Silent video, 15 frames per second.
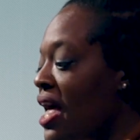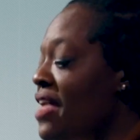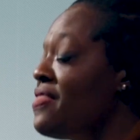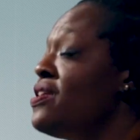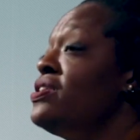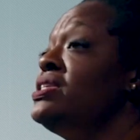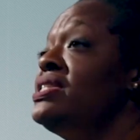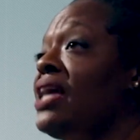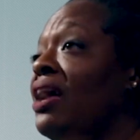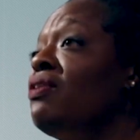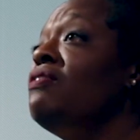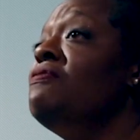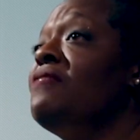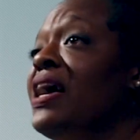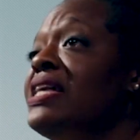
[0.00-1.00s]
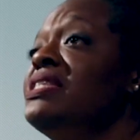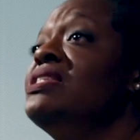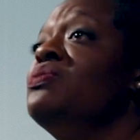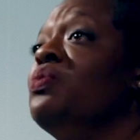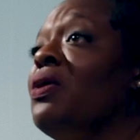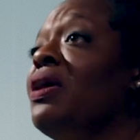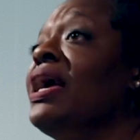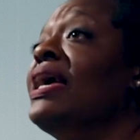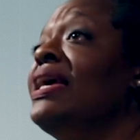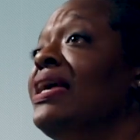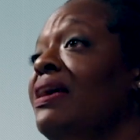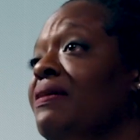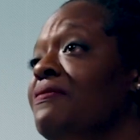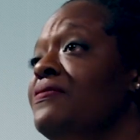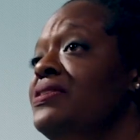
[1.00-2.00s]
their sacrifices were a
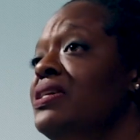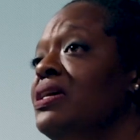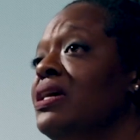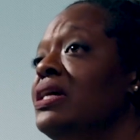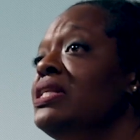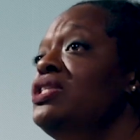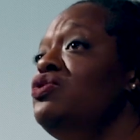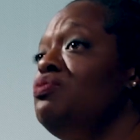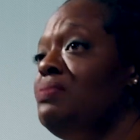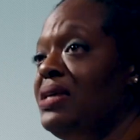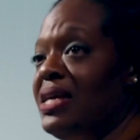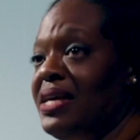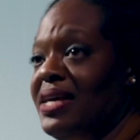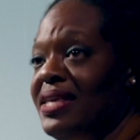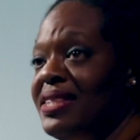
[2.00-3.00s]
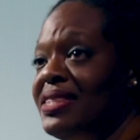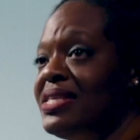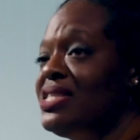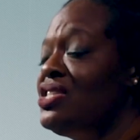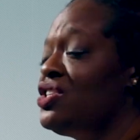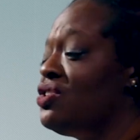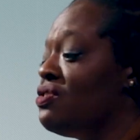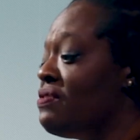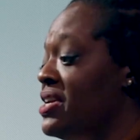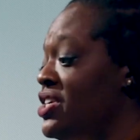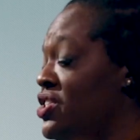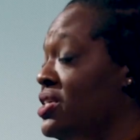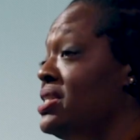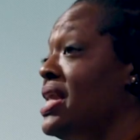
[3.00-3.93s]
gift to me, this generation.